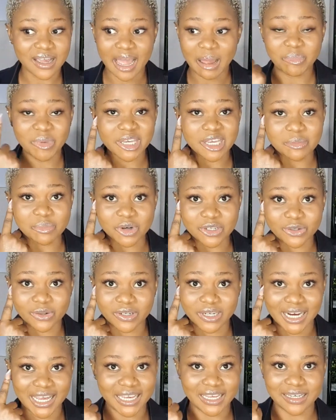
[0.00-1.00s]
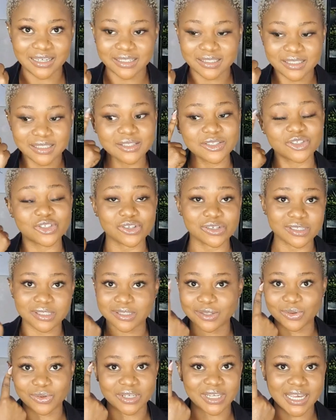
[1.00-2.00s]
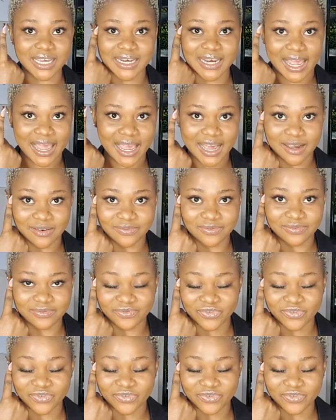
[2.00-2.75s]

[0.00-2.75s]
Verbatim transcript: I'm making money online. This is just the only head I have.